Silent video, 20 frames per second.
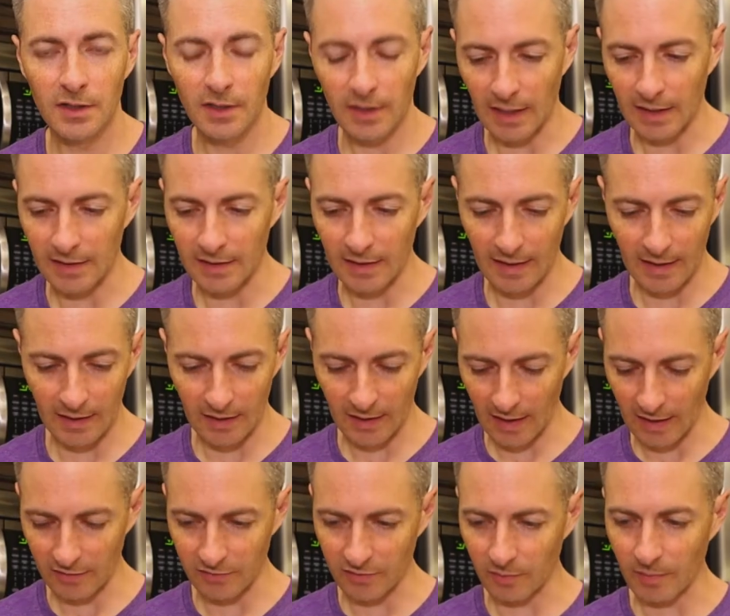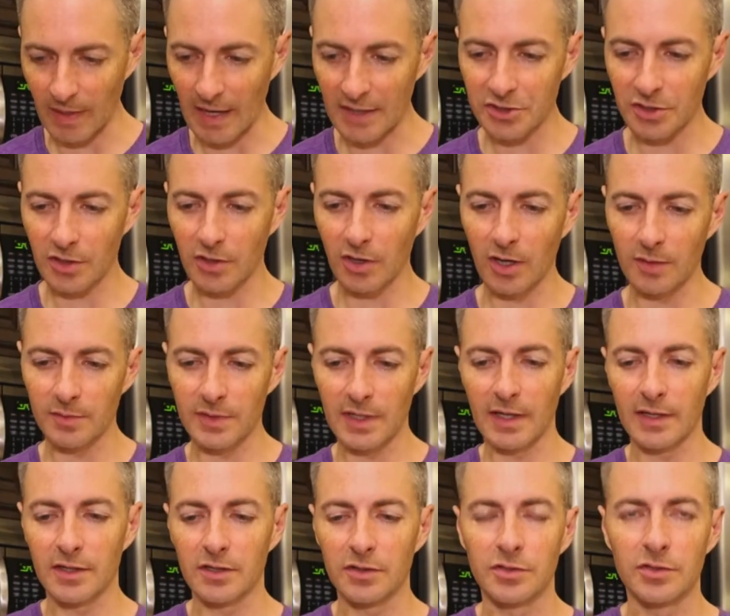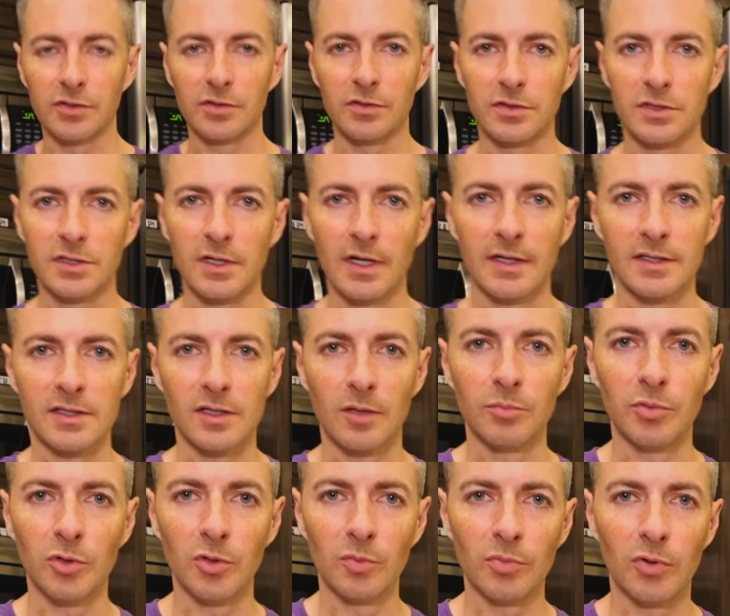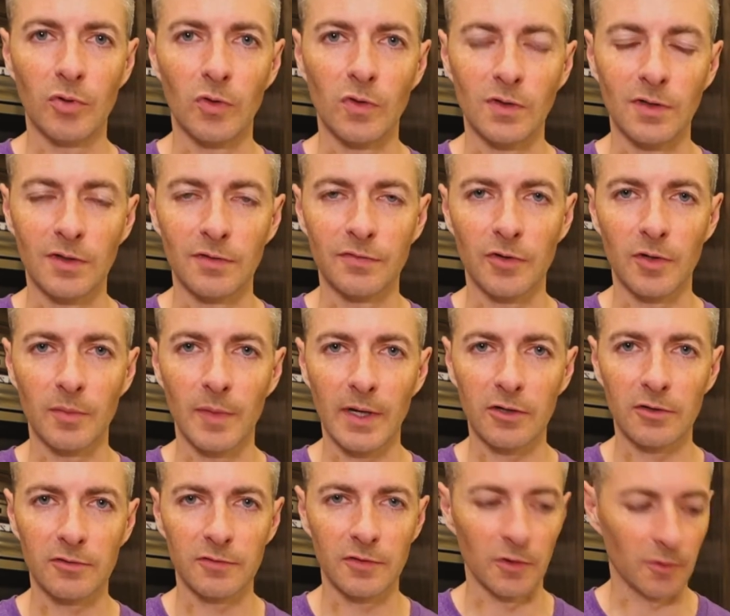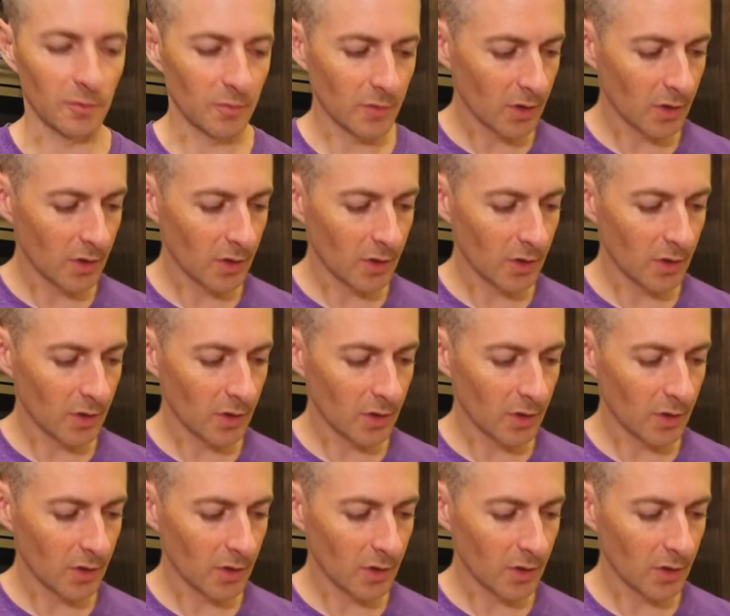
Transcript: and then I'd have a magic arm that I could use as a boom pole for a microphone.